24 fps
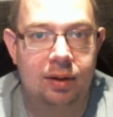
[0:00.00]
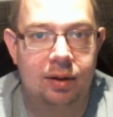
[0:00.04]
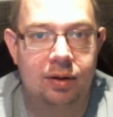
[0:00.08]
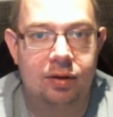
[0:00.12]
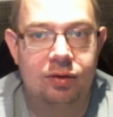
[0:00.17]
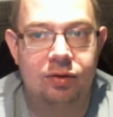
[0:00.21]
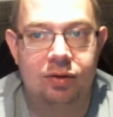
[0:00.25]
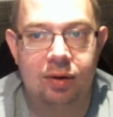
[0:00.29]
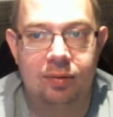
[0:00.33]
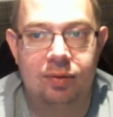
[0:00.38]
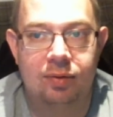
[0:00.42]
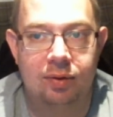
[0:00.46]

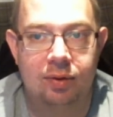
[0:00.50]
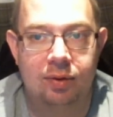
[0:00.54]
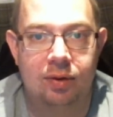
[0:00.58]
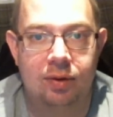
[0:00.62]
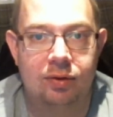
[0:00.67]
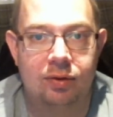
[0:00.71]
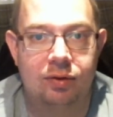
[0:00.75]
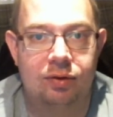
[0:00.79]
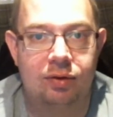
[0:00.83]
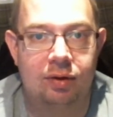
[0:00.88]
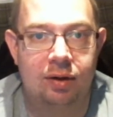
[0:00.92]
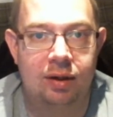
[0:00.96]

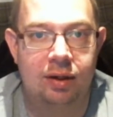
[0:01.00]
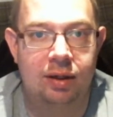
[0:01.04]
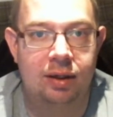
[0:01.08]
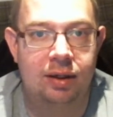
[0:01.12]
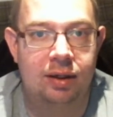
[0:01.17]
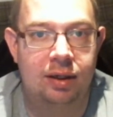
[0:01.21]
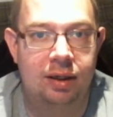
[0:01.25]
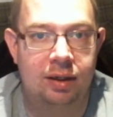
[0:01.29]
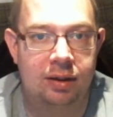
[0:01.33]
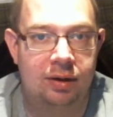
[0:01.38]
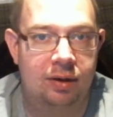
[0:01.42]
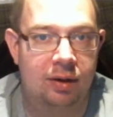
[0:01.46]

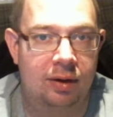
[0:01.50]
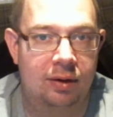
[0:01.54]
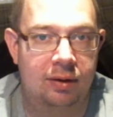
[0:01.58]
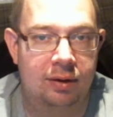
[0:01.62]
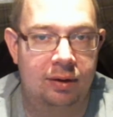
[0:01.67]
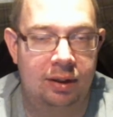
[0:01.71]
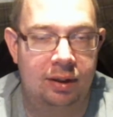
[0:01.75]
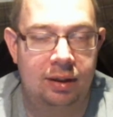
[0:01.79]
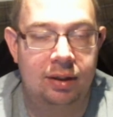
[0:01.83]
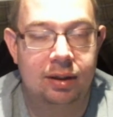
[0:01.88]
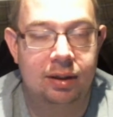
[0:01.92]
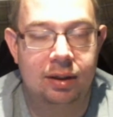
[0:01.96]
Synchronously and
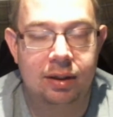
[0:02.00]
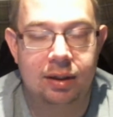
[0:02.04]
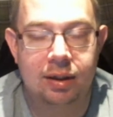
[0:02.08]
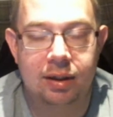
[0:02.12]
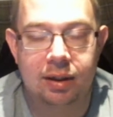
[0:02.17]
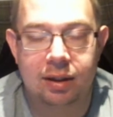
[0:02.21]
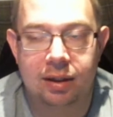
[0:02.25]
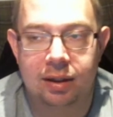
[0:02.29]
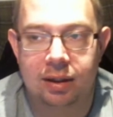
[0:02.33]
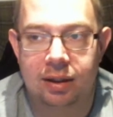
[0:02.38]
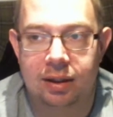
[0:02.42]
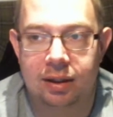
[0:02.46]
Dodie,
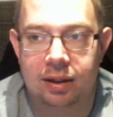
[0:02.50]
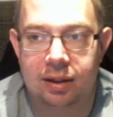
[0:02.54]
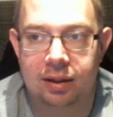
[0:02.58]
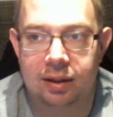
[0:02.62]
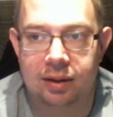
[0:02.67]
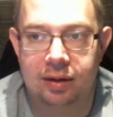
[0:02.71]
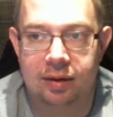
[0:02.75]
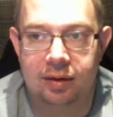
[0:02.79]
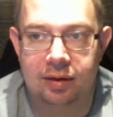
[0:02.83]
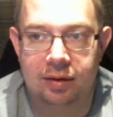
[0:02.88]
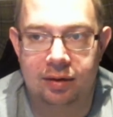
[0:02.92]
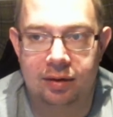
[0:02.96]

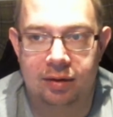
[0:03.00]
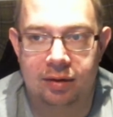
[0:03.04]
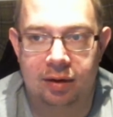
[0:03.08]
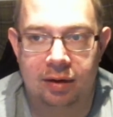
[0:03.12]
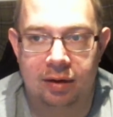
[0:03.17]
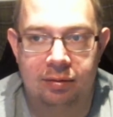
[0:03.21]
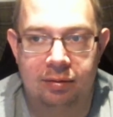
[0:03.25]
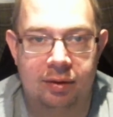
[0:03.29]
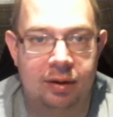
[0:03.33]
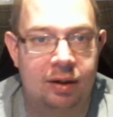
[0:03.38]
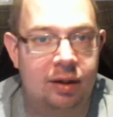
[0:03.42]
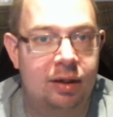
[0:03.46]
they
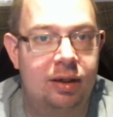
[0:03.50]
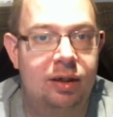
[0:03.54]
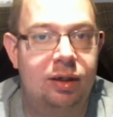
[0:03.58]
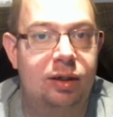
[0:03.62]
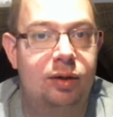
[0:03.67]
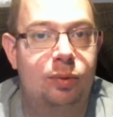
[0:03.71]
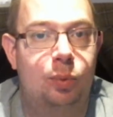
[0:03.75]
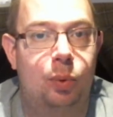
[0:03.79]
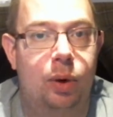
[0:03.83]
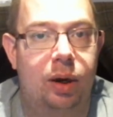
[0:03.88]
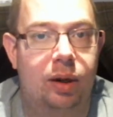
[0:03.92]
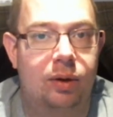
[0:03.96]
really
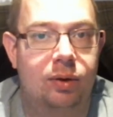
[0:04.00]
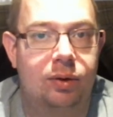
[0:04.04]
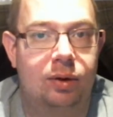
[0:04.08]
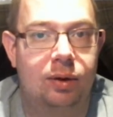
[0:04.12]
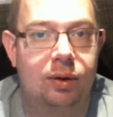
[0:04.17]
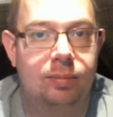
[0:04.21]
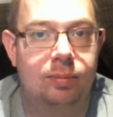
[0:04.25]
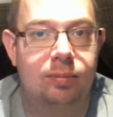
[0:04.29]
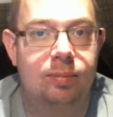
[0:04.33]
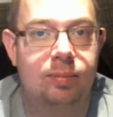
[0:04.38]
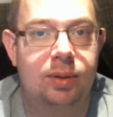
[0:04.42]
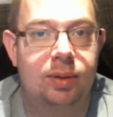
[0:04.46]

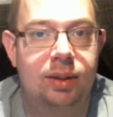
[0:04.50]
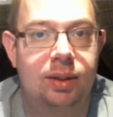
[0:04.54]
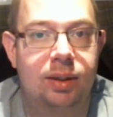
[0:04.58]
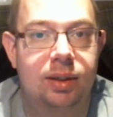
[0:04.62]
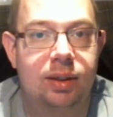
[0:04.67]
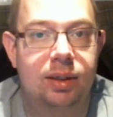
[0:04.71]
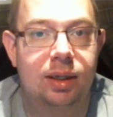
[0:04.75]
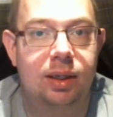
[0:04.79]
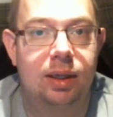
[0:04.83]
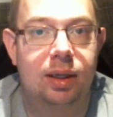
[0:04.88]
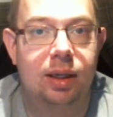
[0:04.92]
welcomed me,